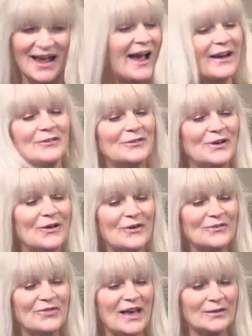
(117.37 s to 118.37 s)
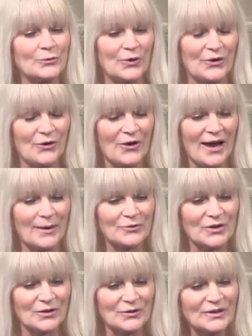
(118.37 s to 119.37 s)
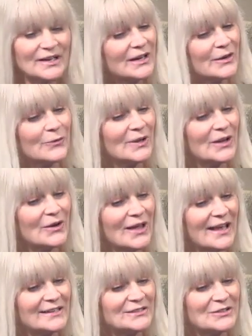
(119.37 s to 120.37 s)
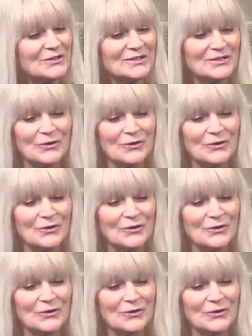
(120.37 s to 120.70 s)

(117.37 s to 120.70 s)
I don't know if that's where you're absolutely going to relocate to.